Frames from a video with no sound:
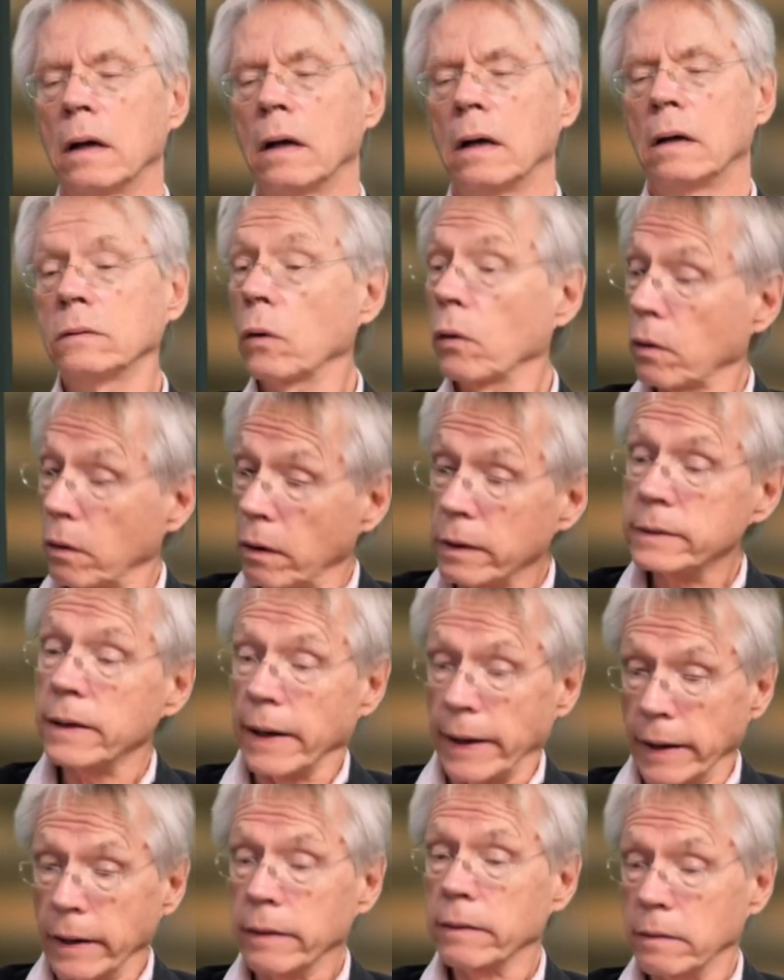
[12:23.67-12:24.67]
So it looks
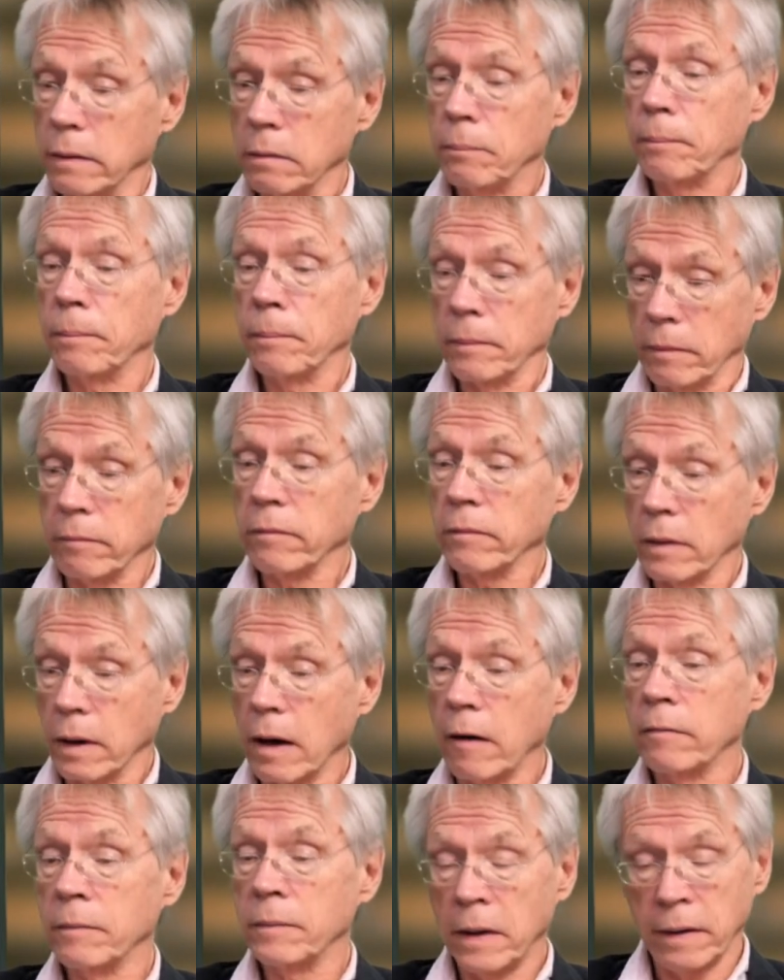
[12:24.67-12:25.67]
like the
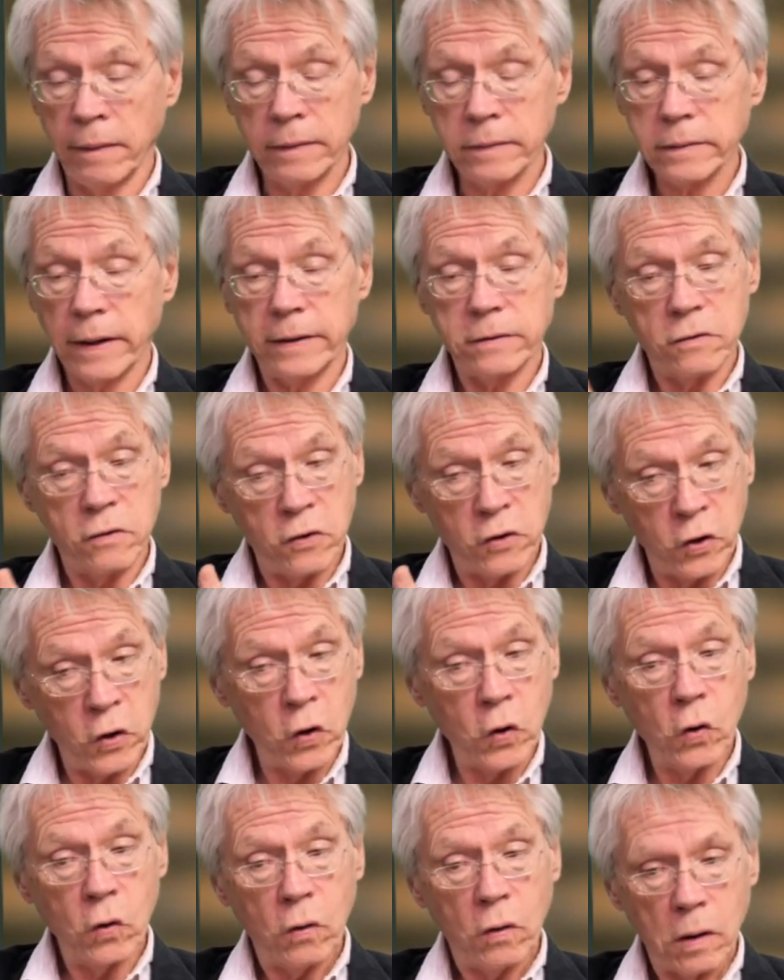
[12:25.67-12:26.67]
government, in this case,
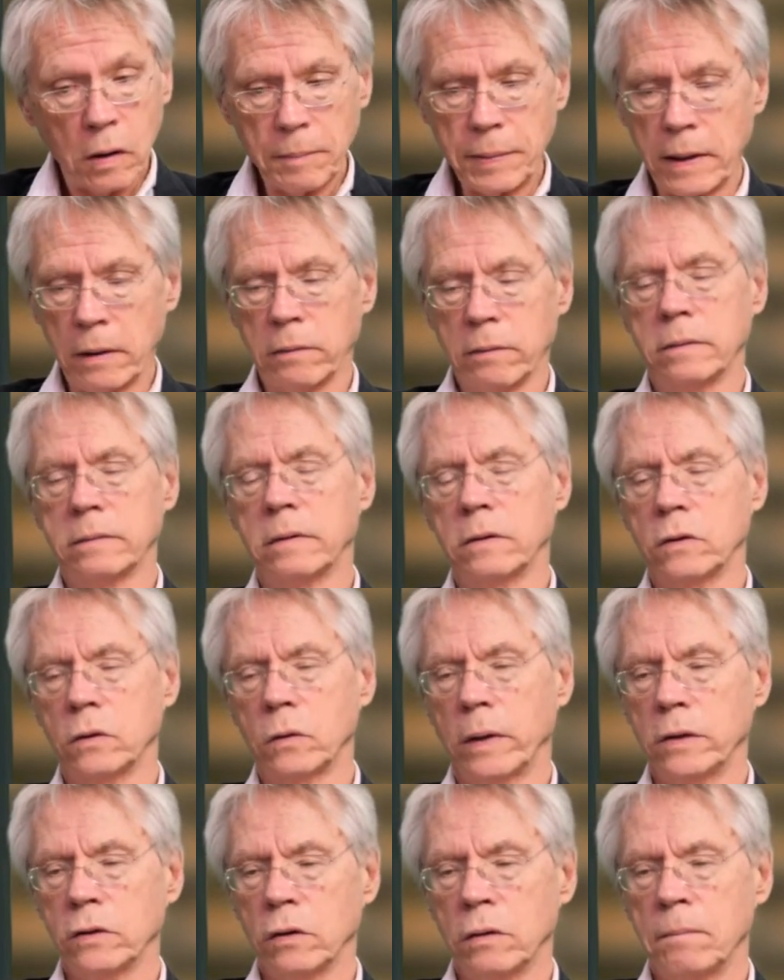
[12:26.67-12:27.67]
knew about the
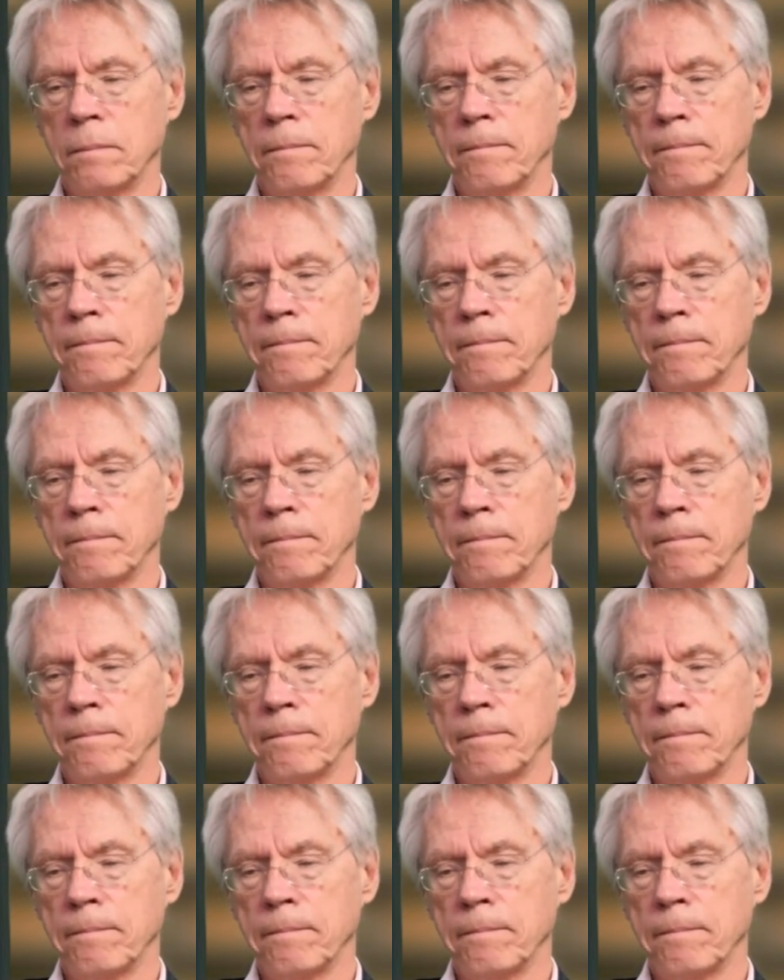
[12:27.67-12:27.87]
situation